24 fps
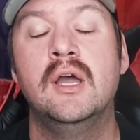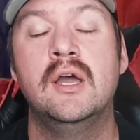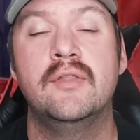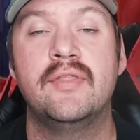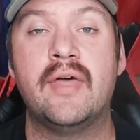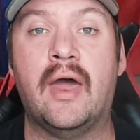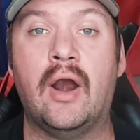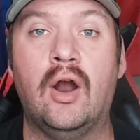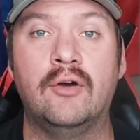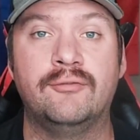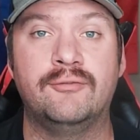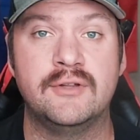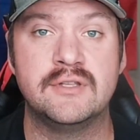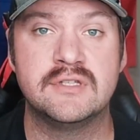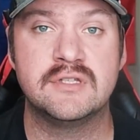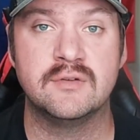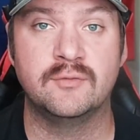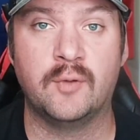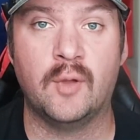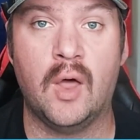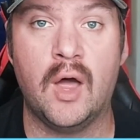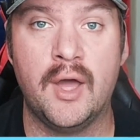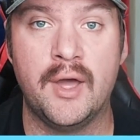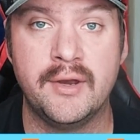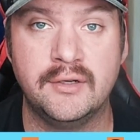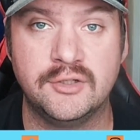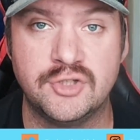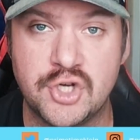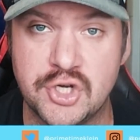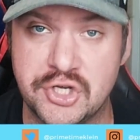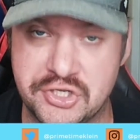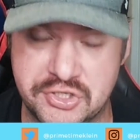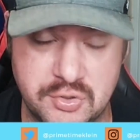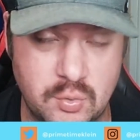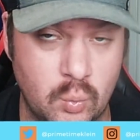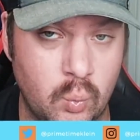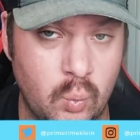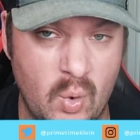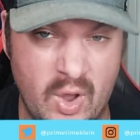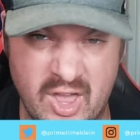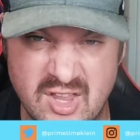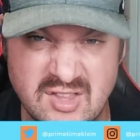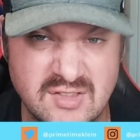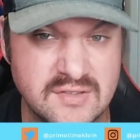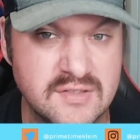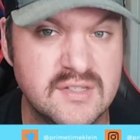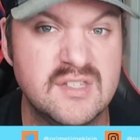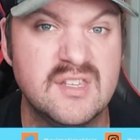That offensive line just
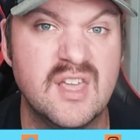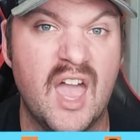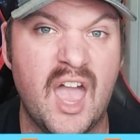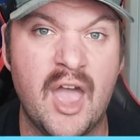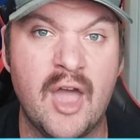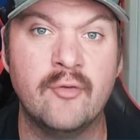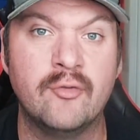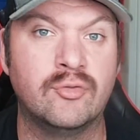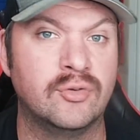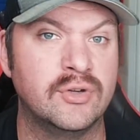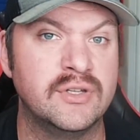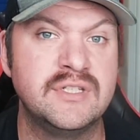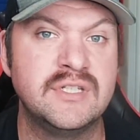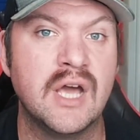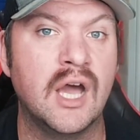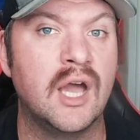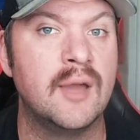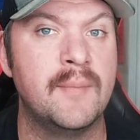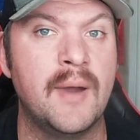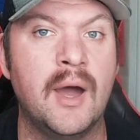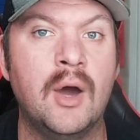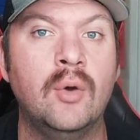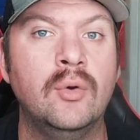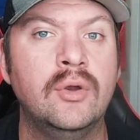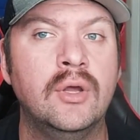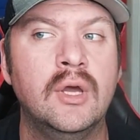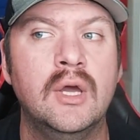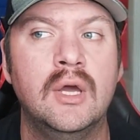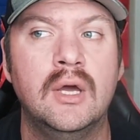wins every time out.